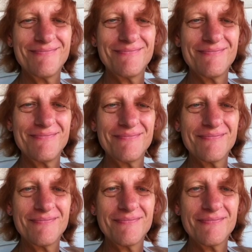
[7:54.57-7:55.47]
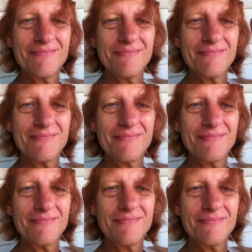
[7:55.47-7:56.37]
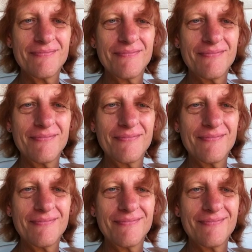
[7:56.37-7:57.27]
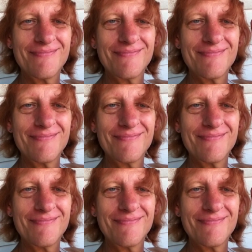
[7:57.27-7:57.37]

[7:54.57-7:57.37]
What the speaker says: Nothing is said.